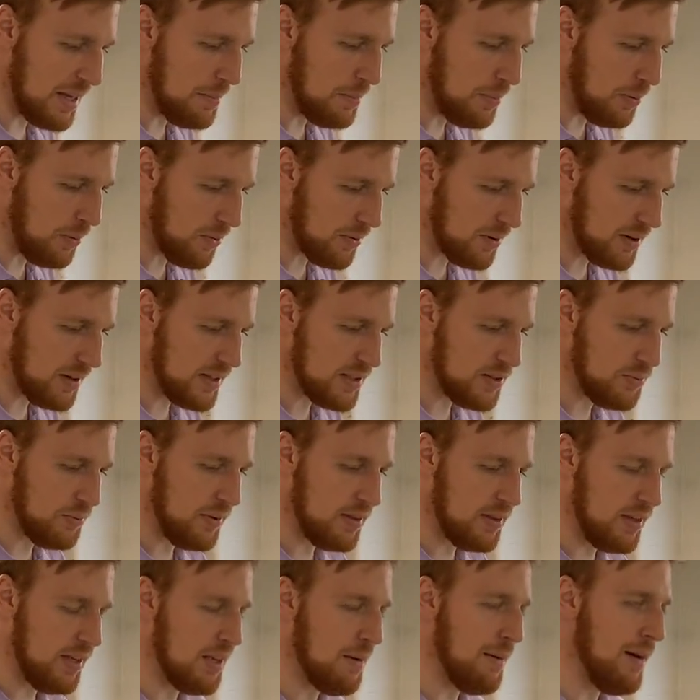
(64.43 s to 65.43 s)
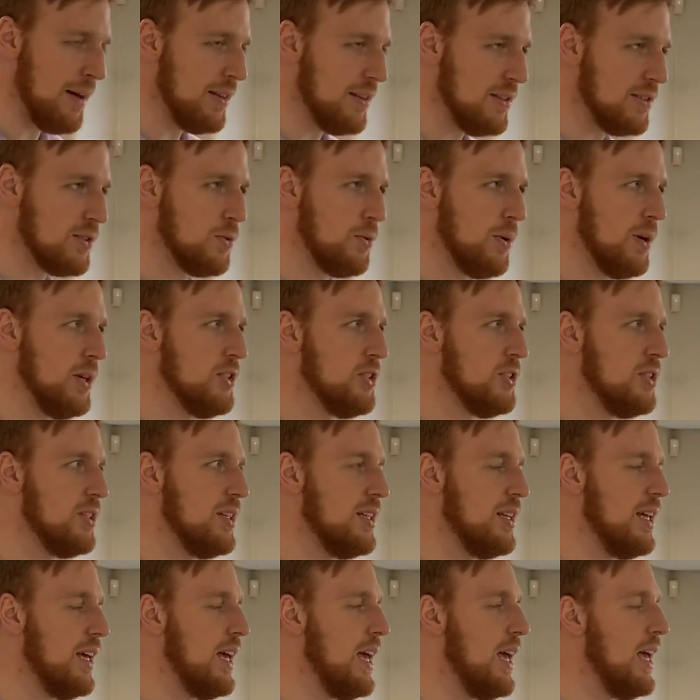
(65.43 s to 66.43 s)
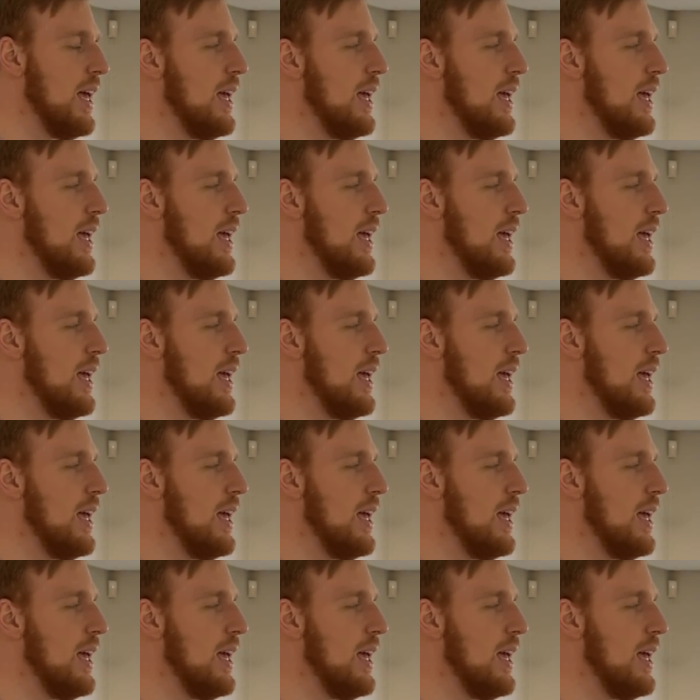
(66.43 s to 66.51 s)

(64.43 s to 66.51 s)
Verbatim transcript: important as we think about this question,